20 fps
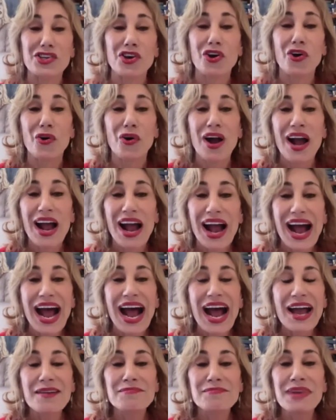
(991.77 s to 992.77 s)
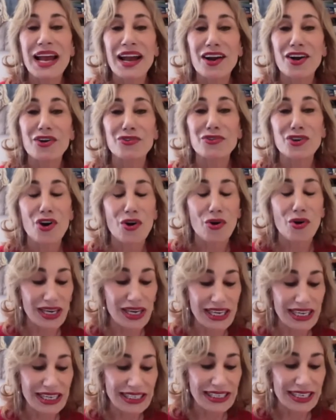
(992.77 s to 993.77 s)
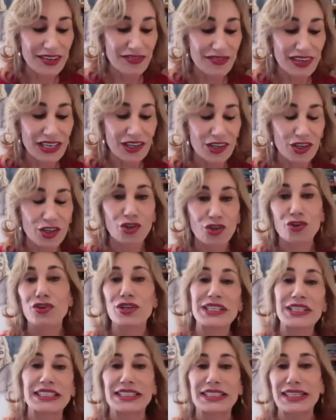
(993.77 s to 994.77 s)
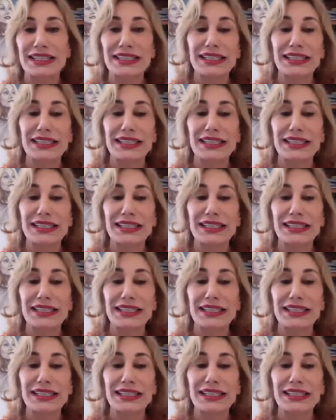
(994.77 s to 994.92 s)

So I'm now going and giving crit